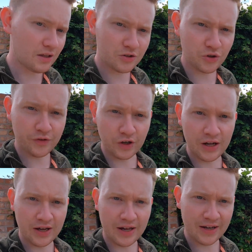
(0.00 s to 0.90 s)
sort of
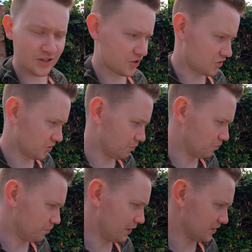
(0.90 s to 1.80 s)
a nice sub
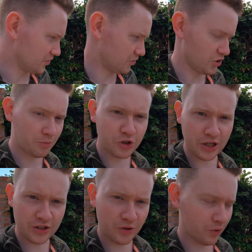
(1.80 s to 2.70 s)
base or substrate to